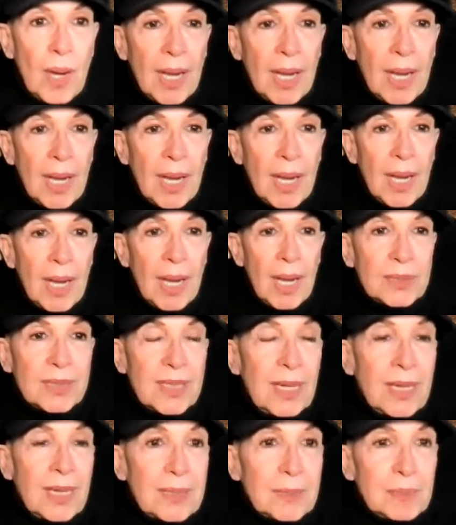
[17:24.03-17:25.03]
I would
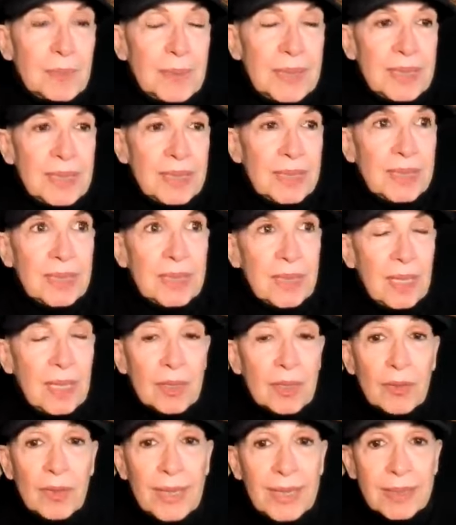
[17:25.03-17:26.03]
not be a
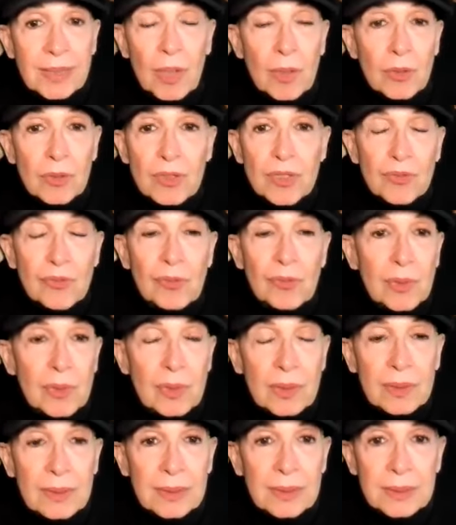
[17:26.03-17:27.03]
great coach for.